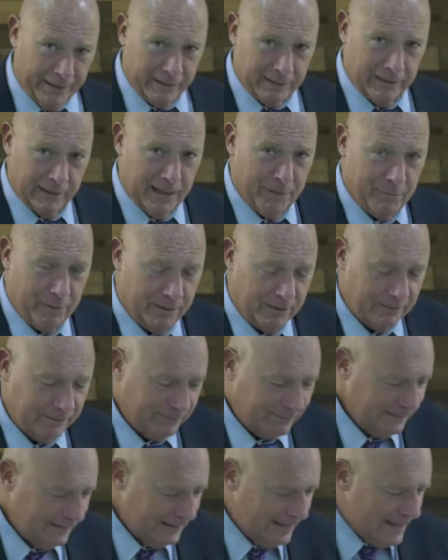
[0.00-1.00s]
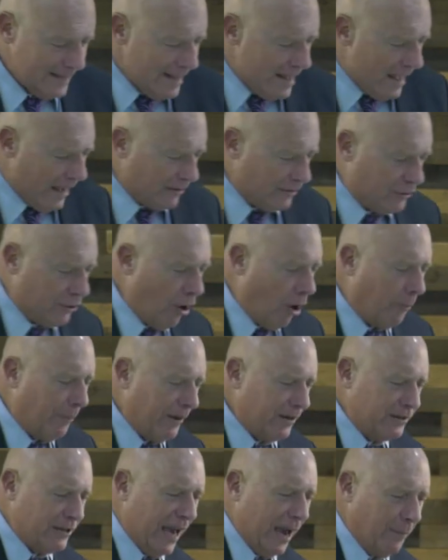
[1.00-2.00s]
a dilemma. And Job,
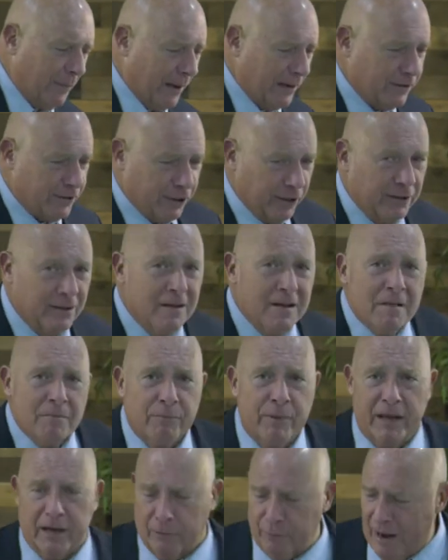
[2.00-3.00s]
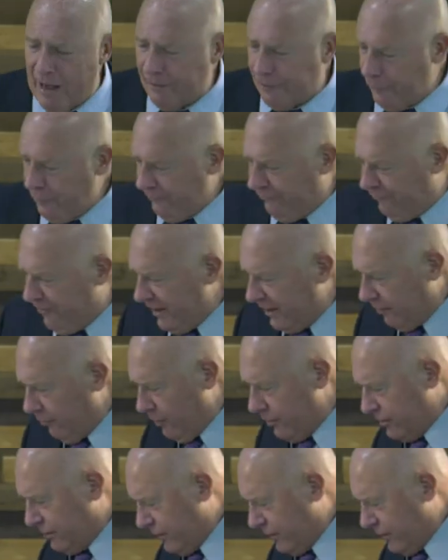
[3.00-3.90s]
as I mentioned, made a rather vigorous